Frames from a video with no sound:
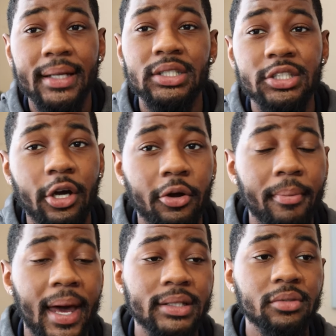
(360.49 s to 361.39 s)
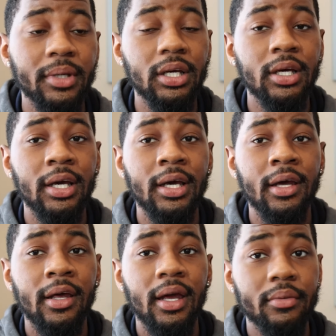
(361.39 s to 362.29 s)
actually turned back to me.
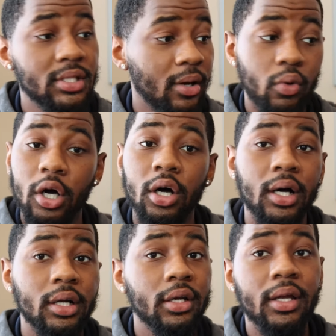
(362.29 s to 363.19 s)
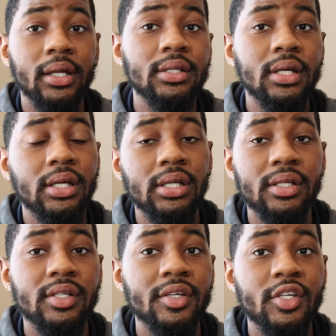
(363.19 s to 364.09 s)
It was like, well, uh, it, it,
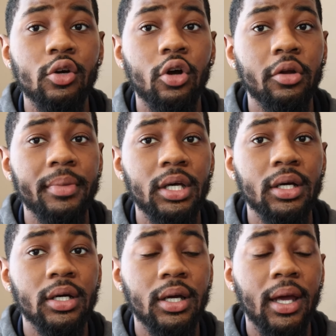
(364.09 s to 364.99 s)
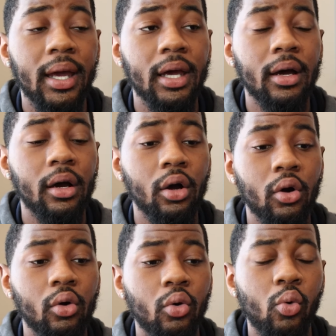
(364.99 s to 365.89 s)
it's uh, still going to be a, a
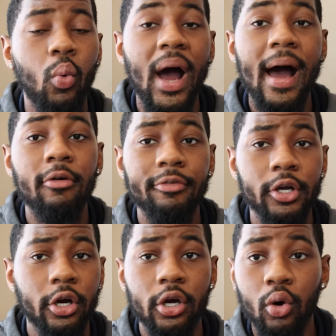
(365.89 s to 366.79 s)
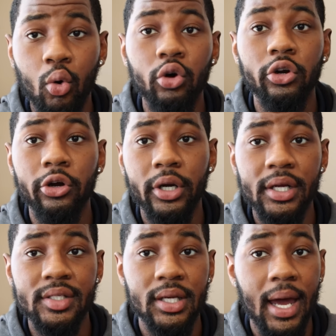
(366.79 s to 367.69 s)
uh, for your order and
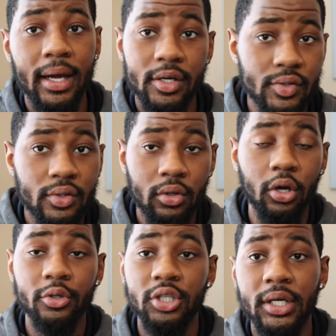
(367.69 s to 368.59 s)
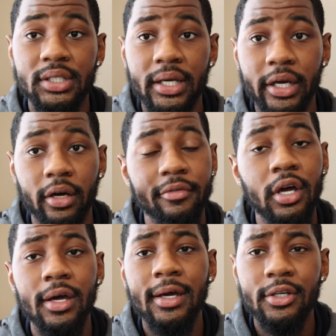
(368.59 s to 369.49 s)
this and that because you know we're trying to take care of
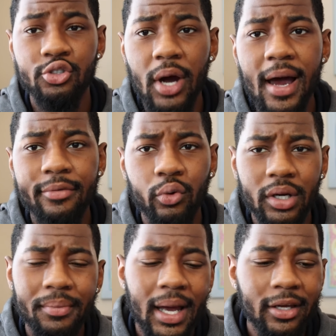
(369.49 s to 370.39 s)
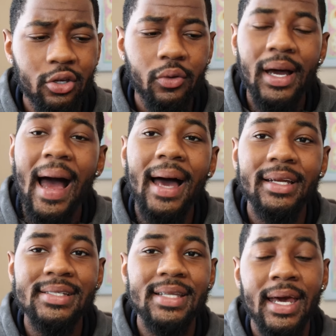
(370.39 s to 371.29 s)
drive through. And I'm like, you know what? I
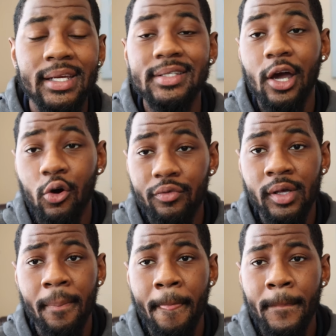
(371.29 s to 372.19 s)
understand it's COVID